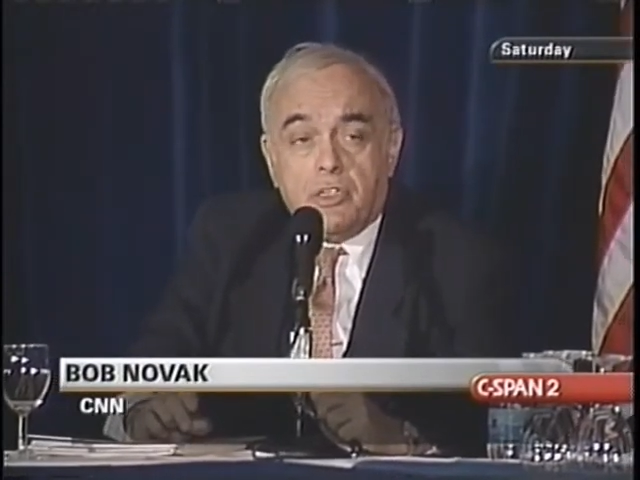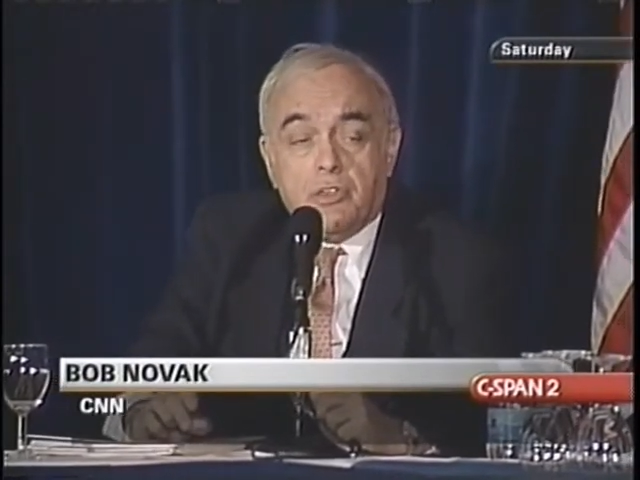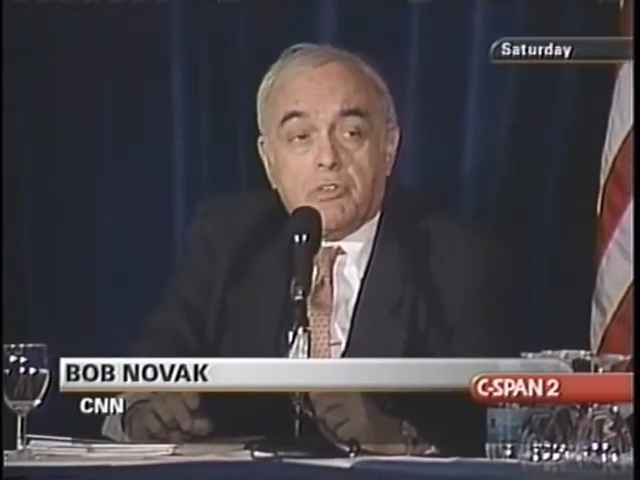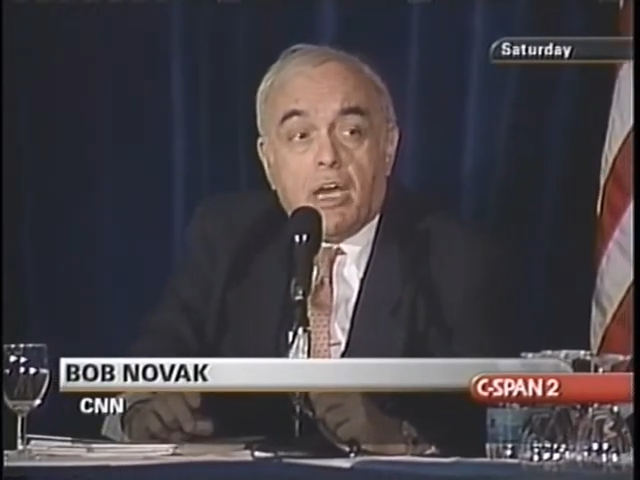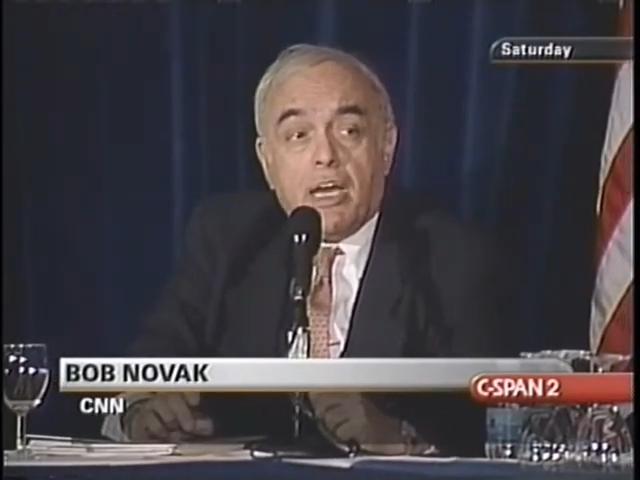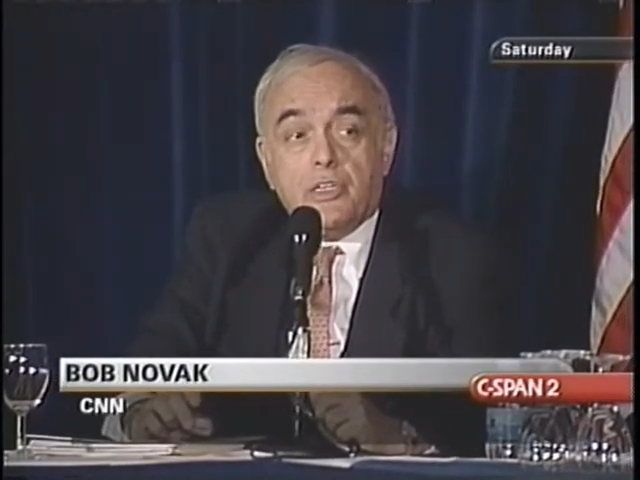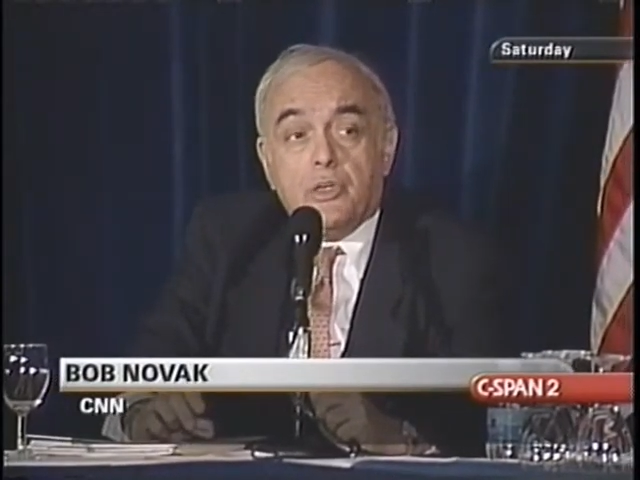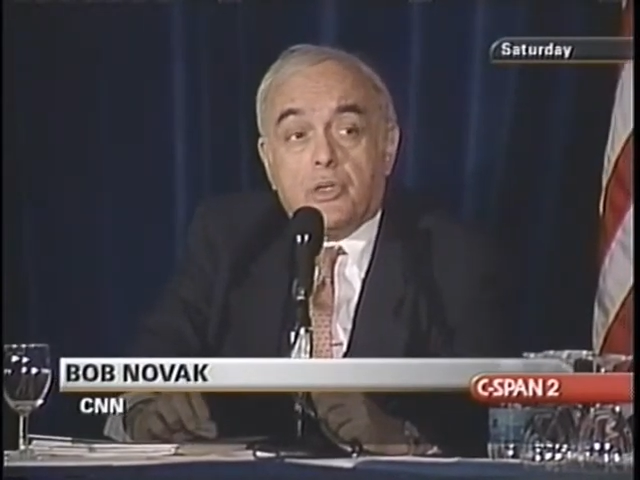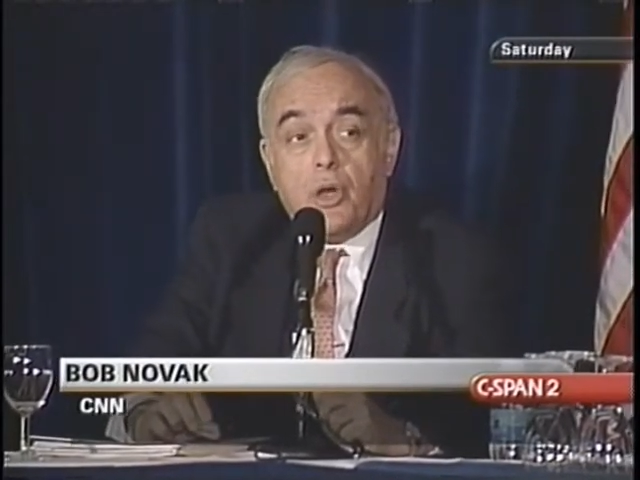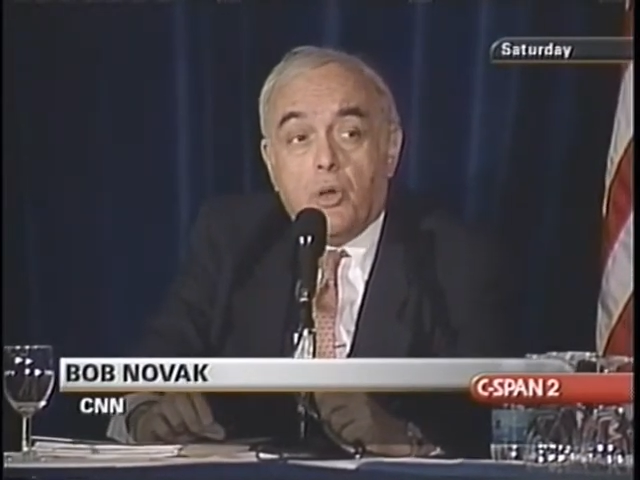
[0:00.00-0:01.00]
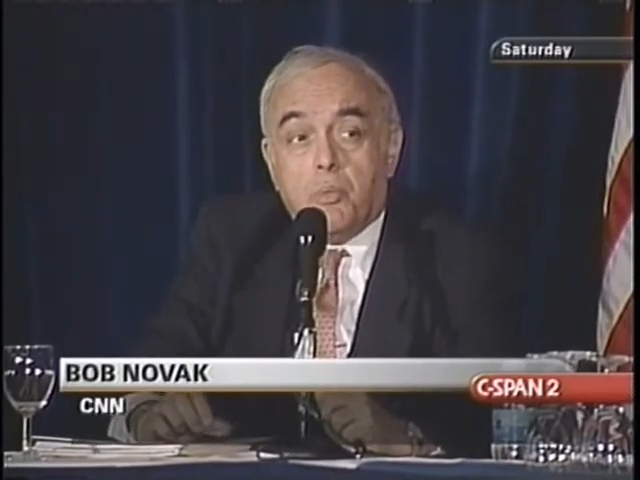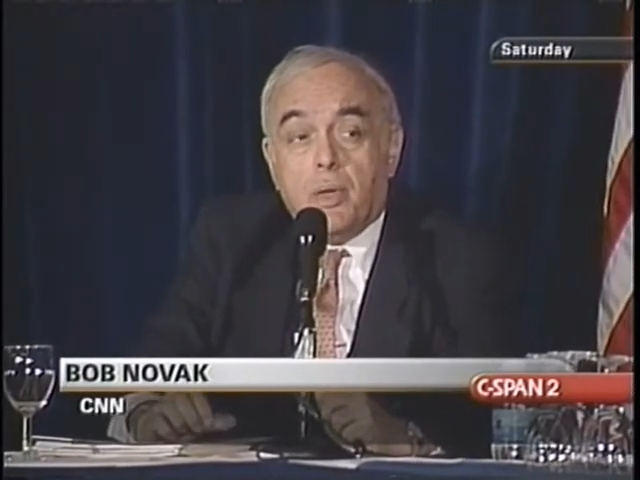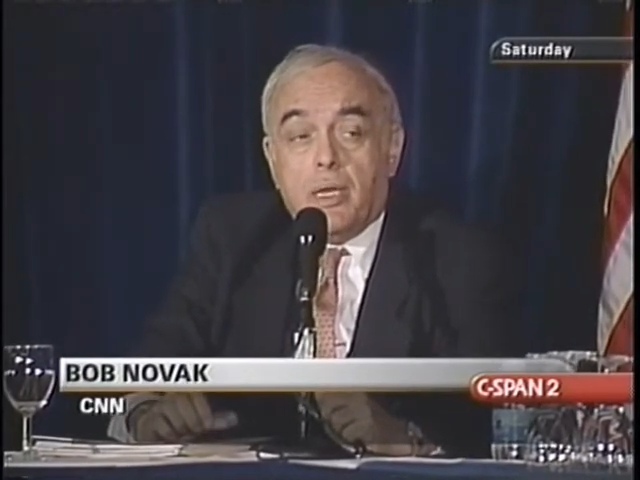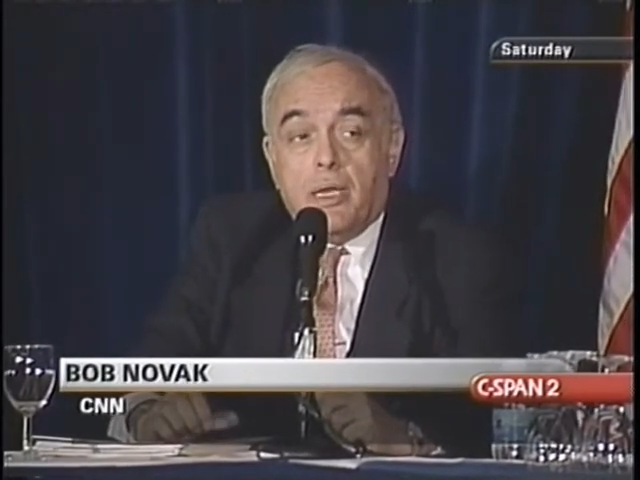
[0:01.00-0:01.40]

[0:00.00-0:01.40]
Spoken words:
you cope